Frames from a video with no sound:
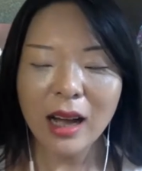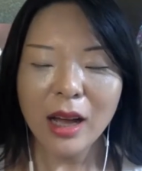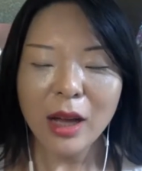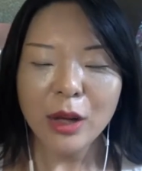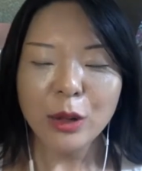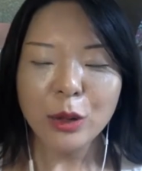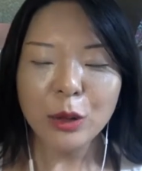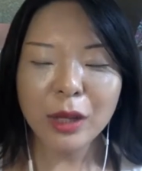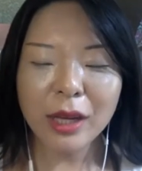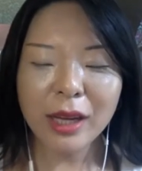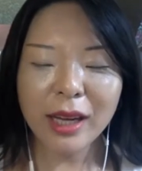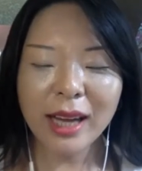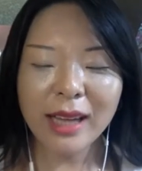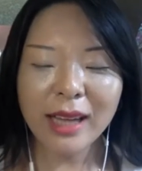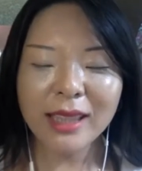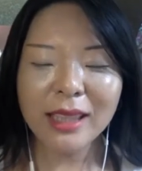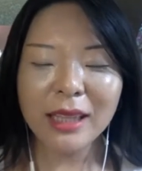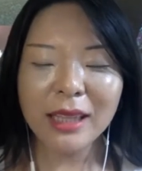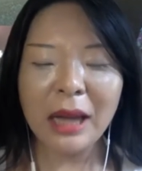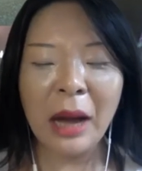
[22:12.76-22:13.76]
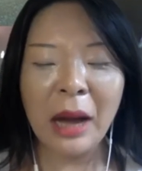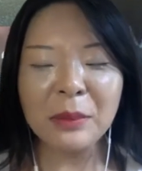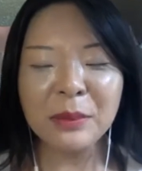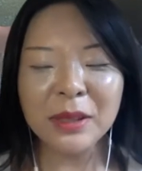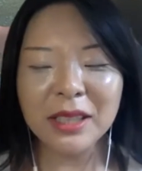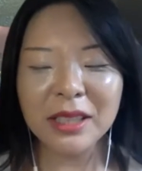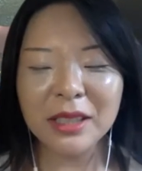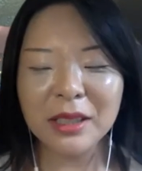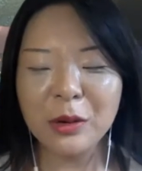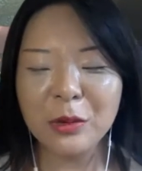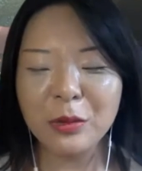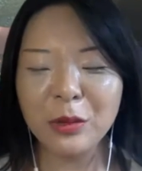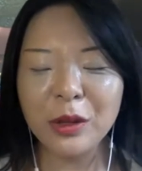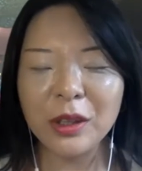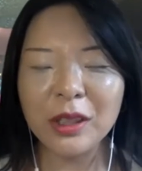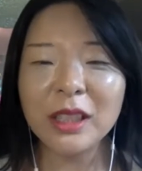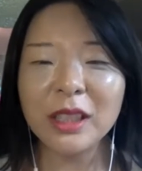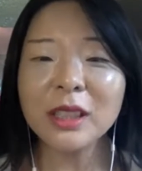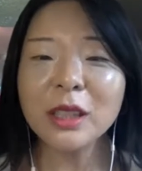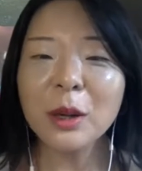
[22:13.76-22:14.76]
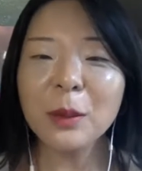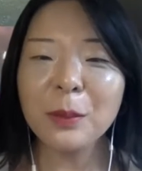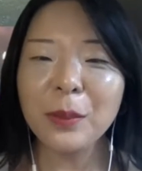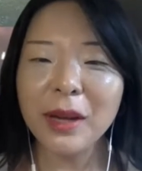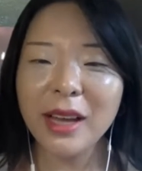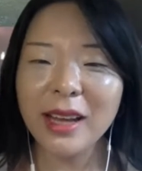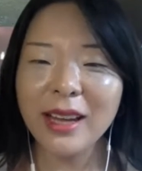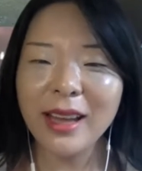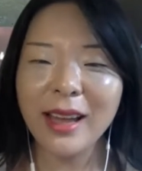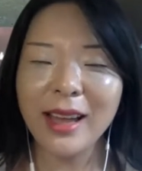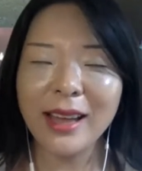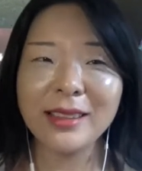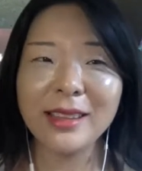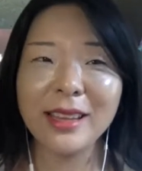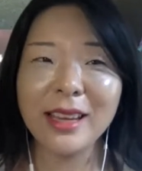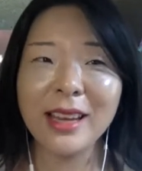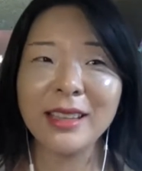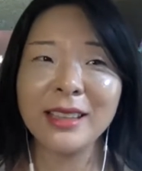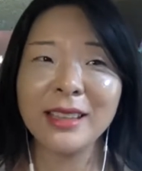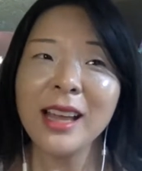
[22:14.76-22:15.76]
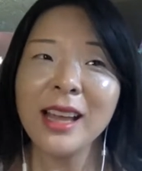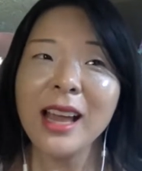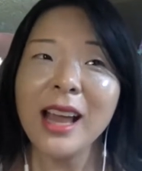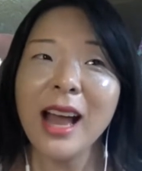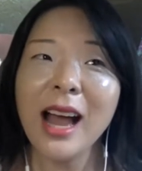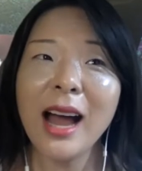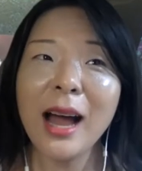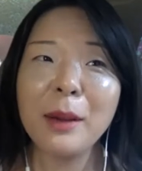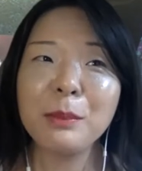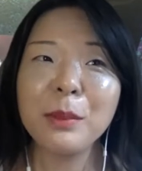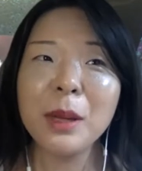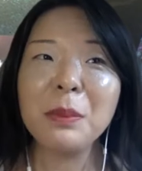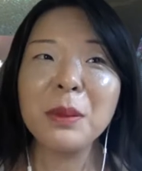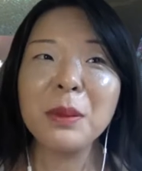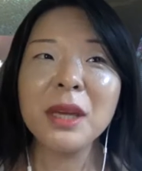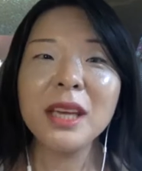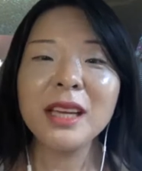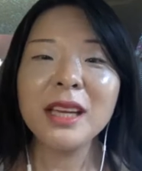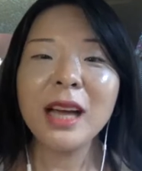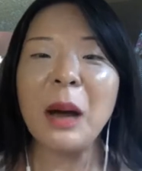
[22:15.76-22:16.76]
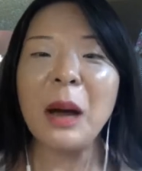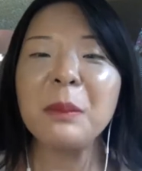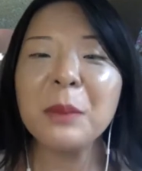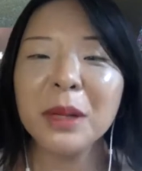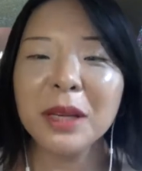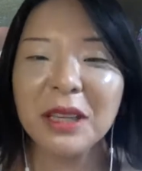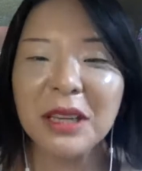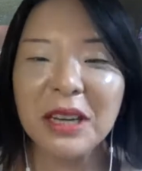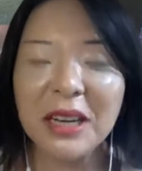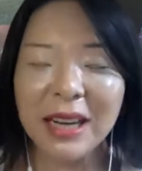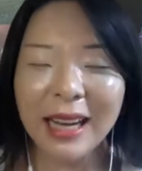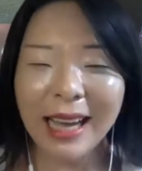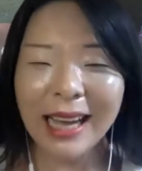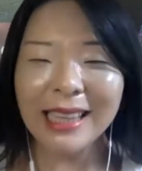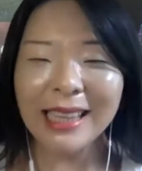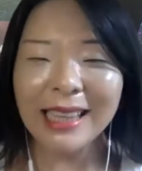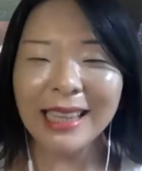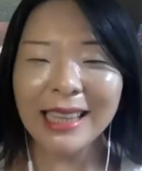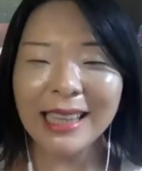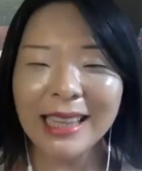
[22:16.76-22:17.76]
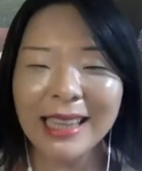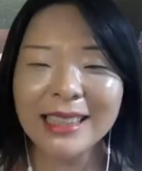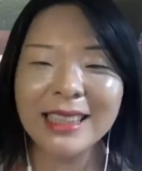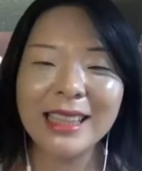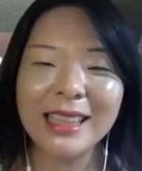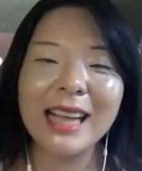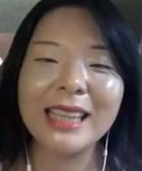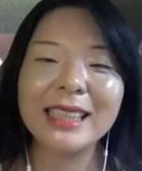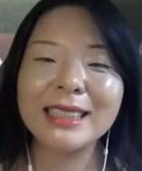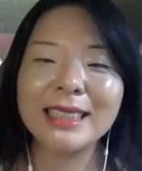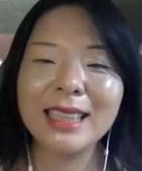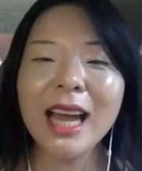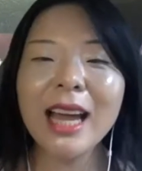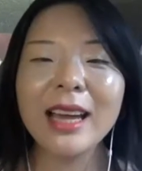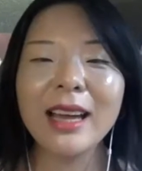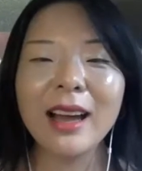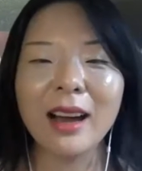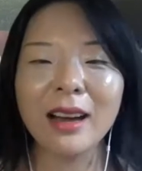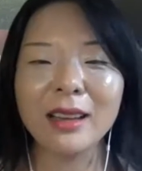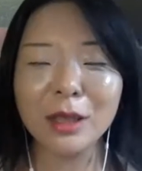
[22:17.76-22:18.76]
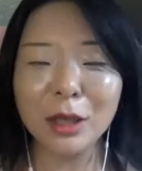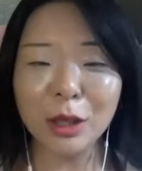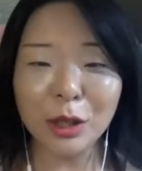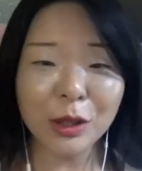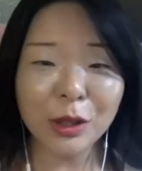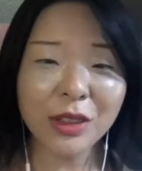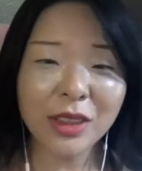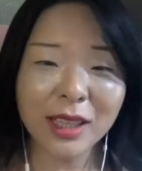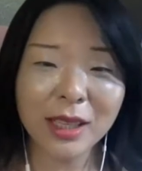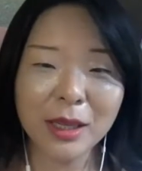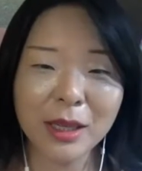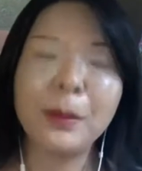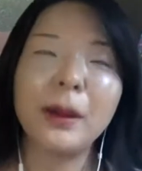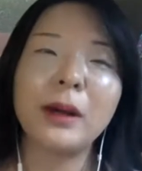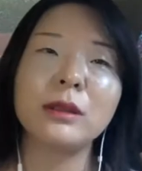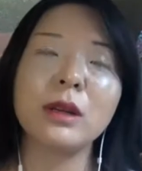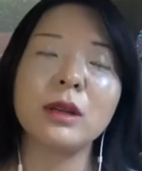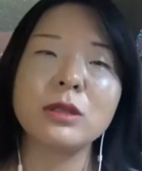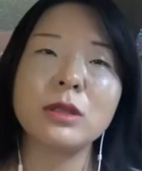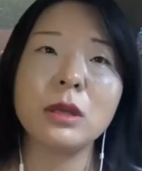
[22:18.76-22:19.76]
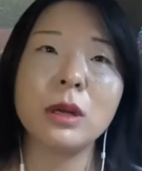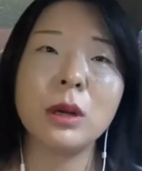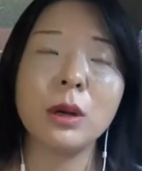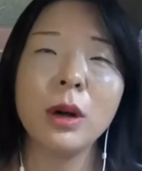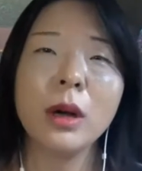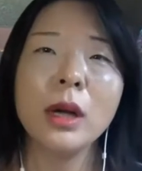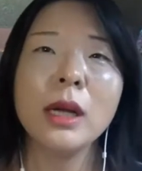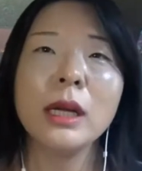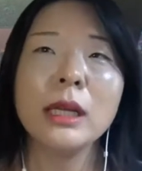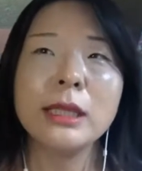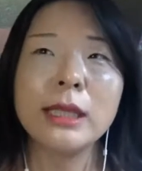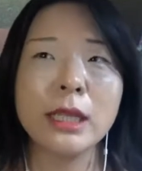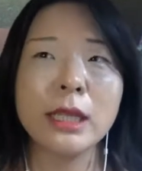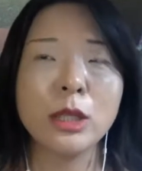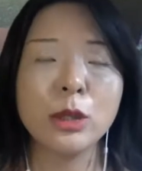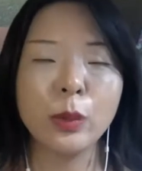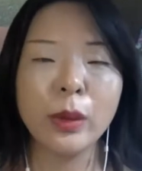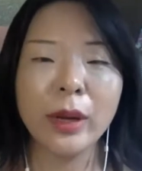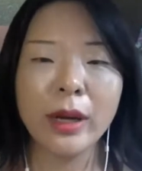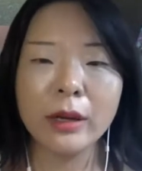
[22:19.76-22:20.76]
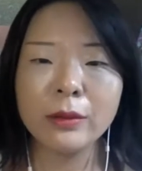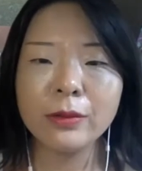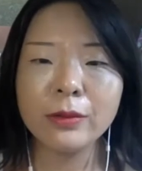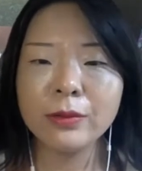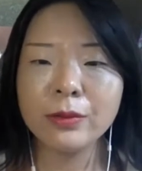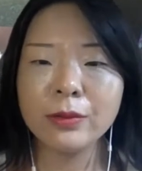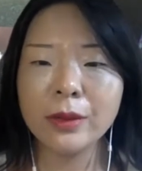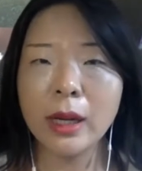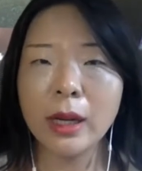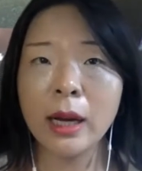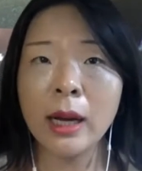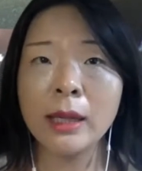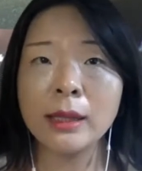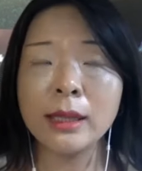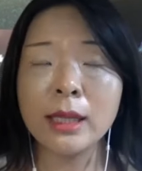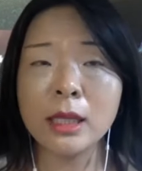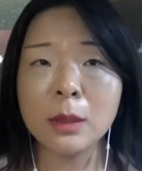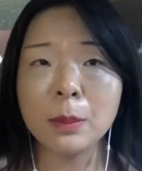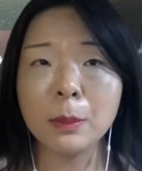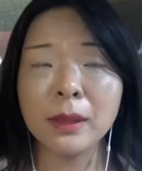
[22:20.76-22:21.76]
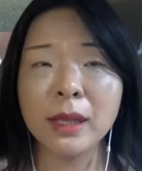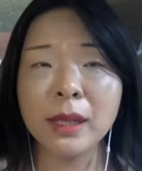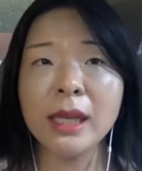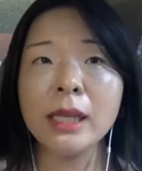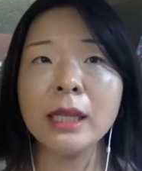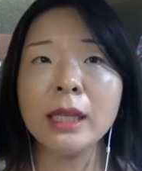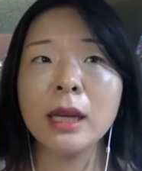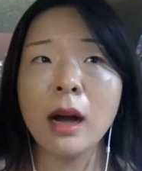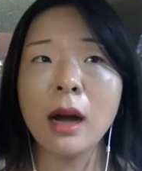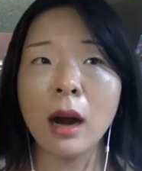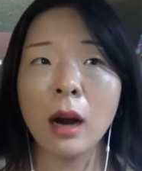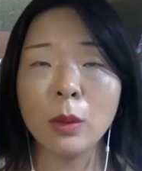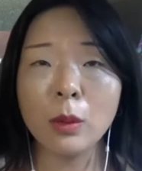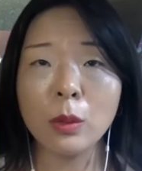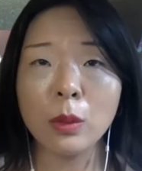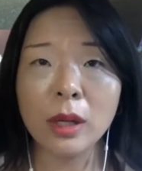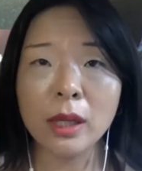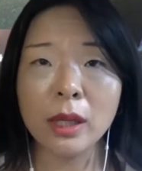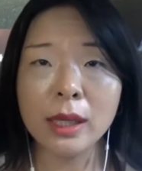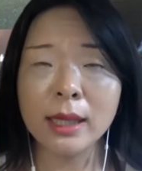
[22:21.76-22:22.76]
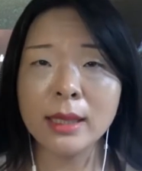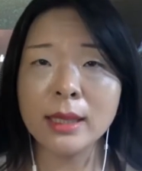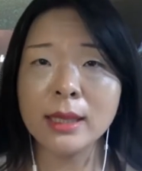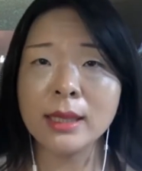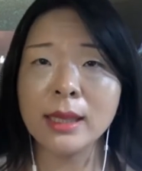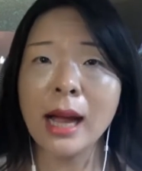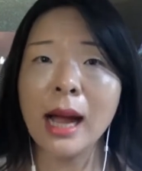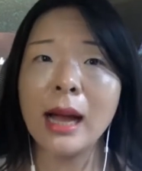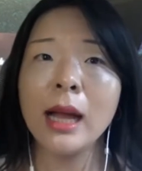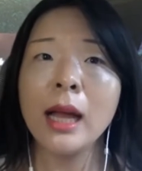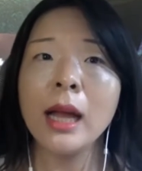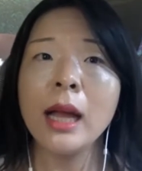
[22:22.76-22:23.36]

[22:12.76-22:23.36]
you can kind of come here for a little bit and then maybe come here again the next day. The good thing about also this way of displaying artwork is that